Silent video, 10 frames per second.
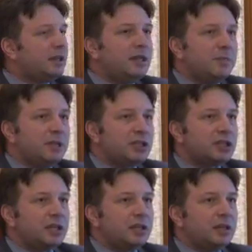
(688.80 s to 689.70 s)

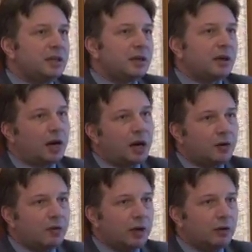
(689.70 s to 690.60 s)
diminish in the
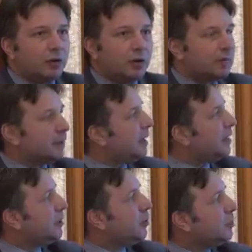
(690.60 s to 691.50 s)
car value. But
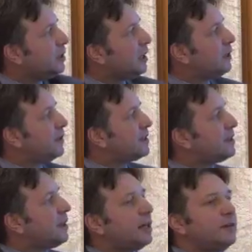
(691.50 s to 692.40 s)
at the moment, it will
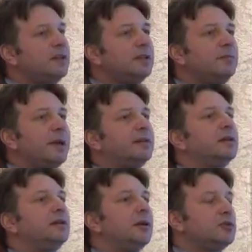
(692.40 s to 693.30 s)
start with
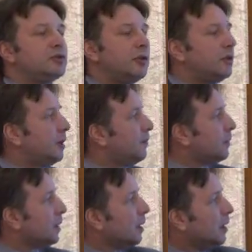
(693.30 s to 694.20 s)
material damage only.
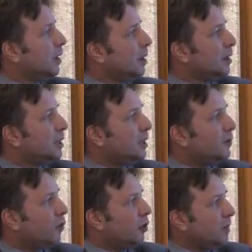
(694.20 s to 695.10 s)
The
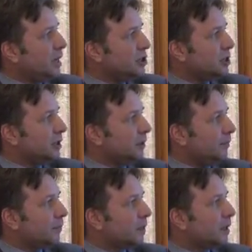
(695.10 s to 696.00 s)
information
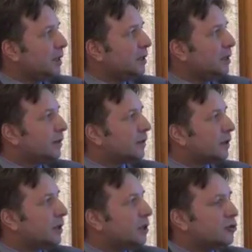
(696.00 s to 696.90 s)
in the
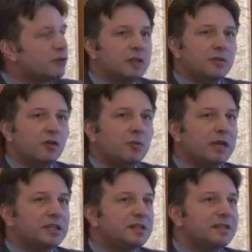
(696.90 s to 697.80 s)
Insurance
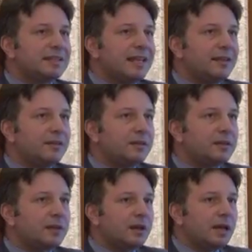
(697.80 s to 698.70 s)
Information Center
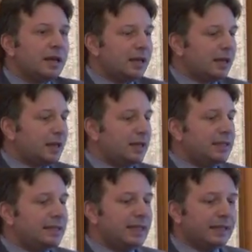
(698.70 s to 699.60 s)

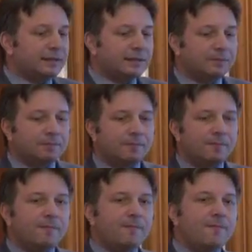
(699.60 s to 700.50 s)
is not
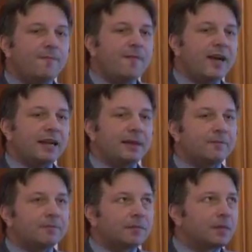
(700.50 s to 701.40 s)
very
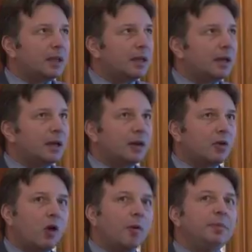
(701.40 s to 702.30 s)

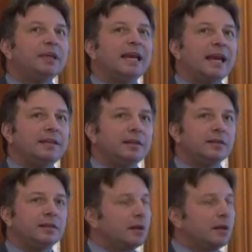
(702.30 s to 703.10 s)
complicated.